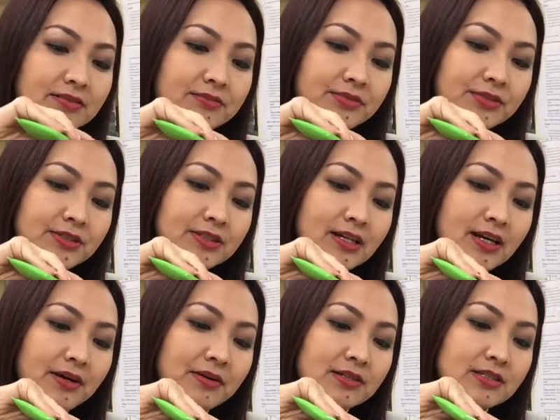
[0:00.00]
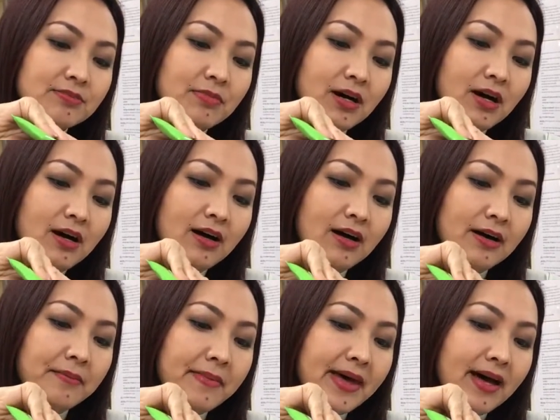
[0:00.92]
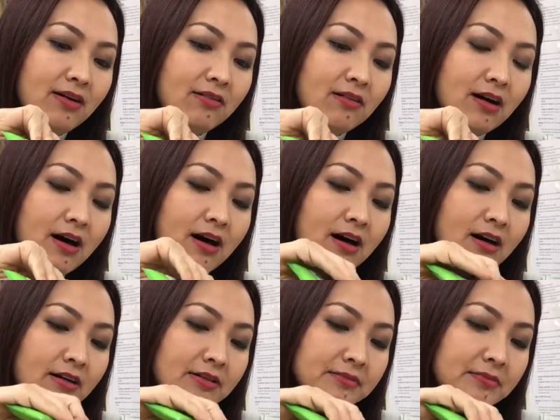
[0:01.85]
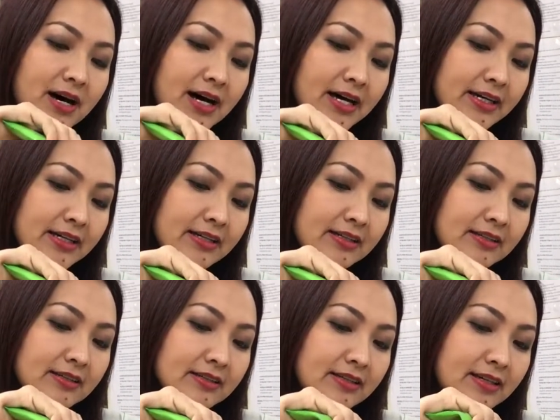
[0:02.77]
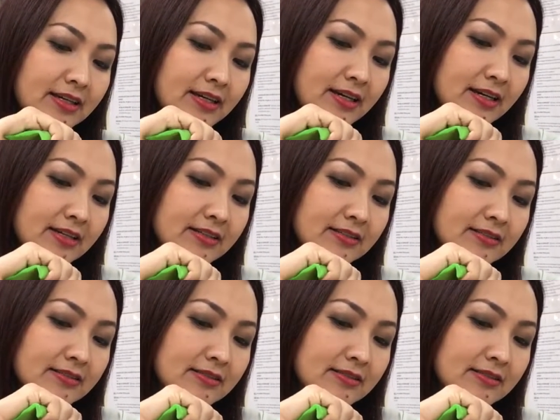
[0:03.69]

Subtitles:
put a small amount on my hand.